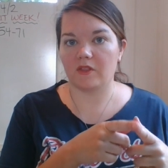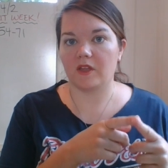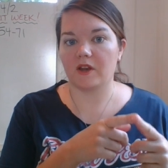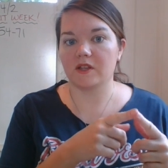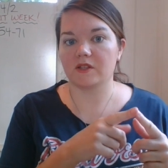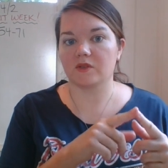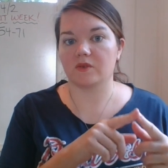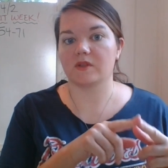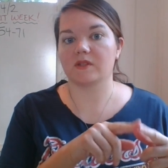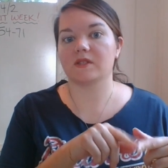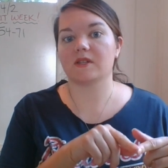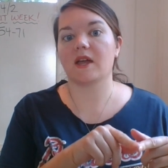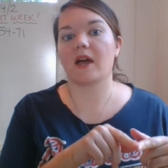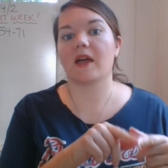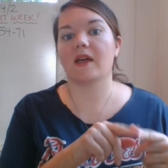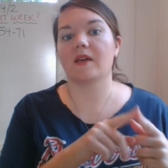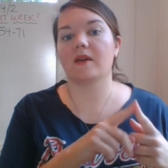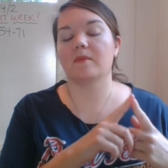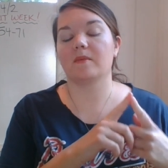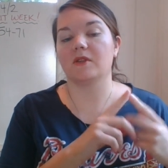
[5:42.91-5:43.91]
that he's going to
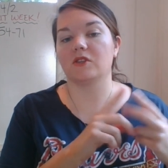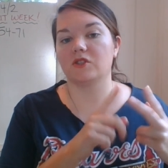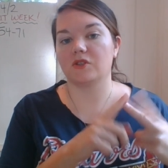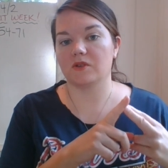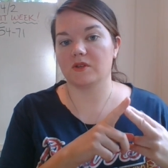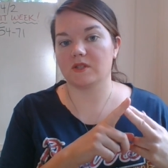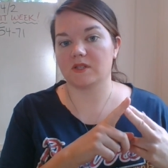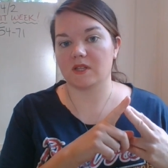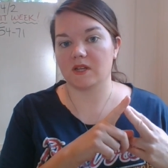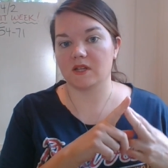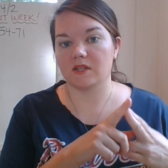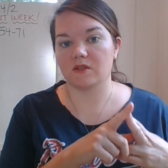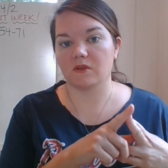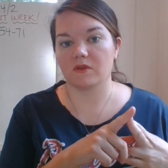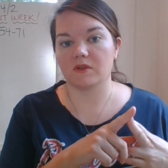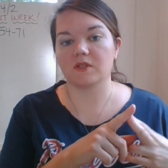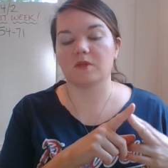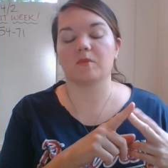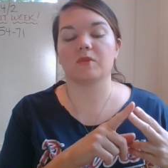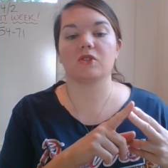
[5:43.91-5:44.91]
deny him and Judas that he's
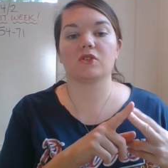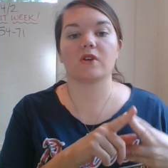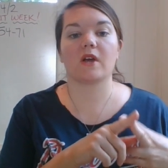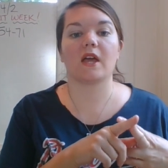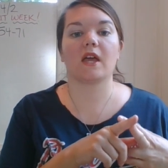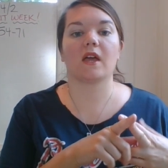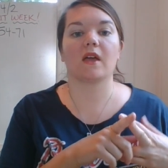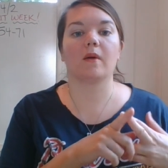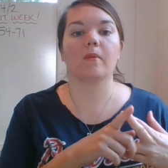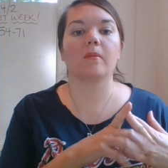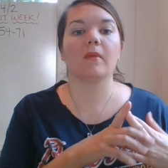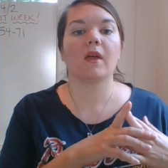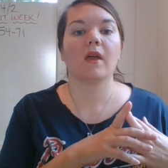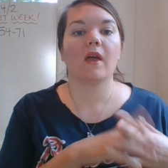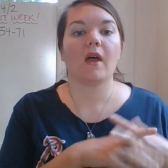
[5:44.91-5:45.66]
going to betray him.